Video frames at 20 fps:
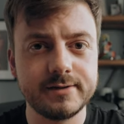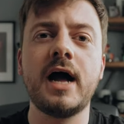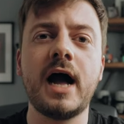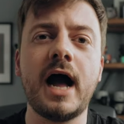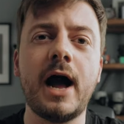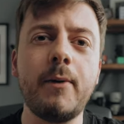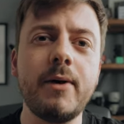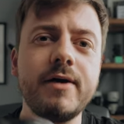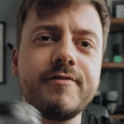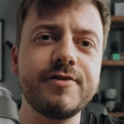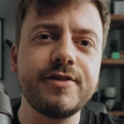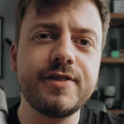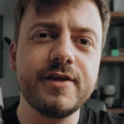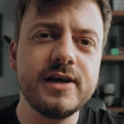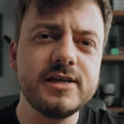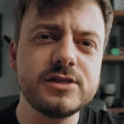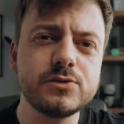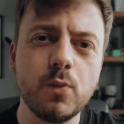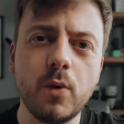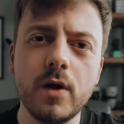However,
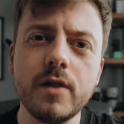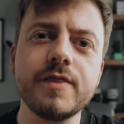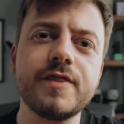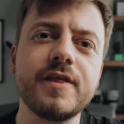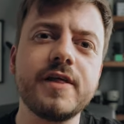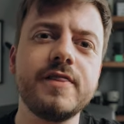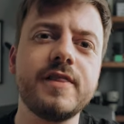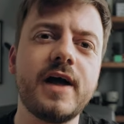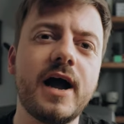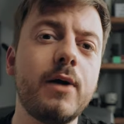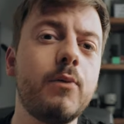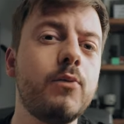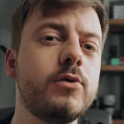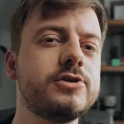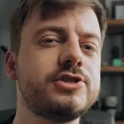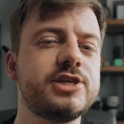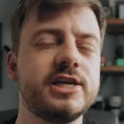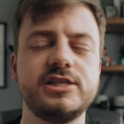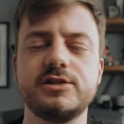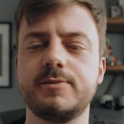there is one thing that I
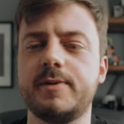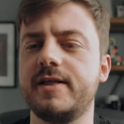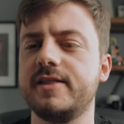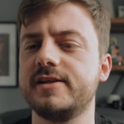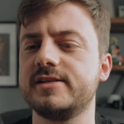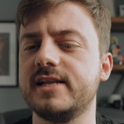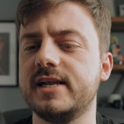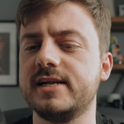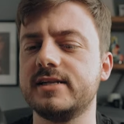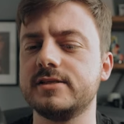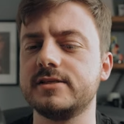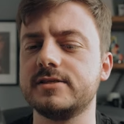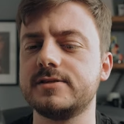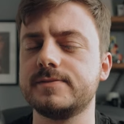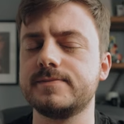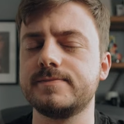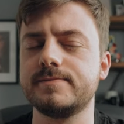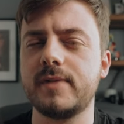would change about this lens.